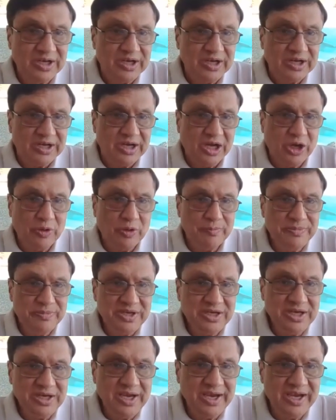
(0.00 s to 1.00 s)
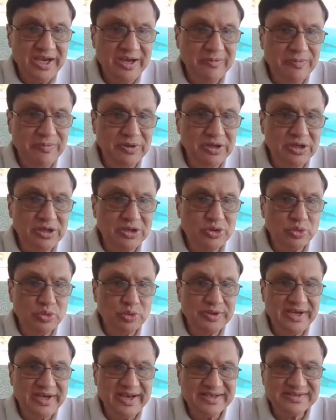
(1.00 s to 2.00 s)
Now, being able to
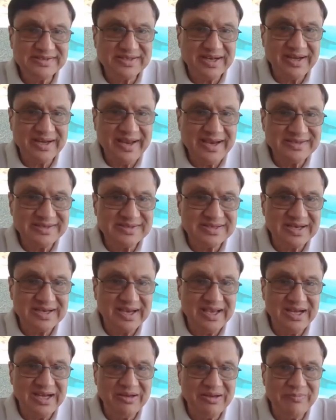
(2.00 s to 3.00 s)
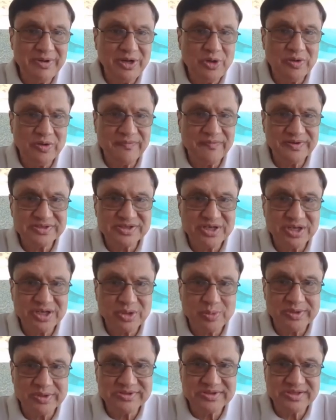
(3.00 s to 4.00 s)
guess the next element of a
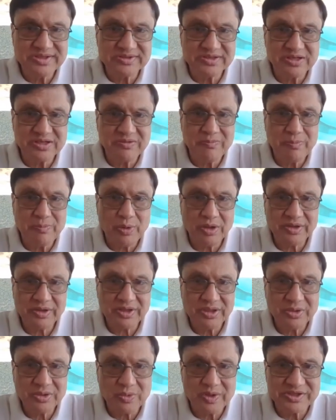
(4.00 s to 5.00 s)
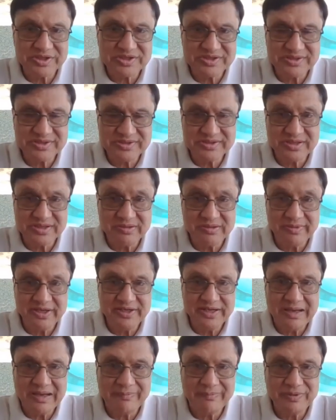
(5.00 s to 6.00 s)
sequence is an important question in
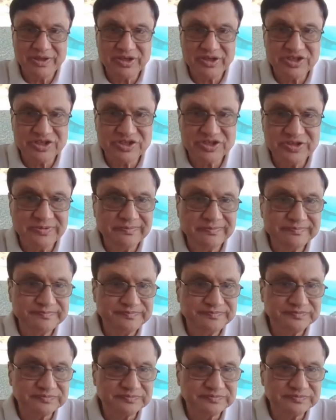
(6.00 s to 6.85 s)
many applications.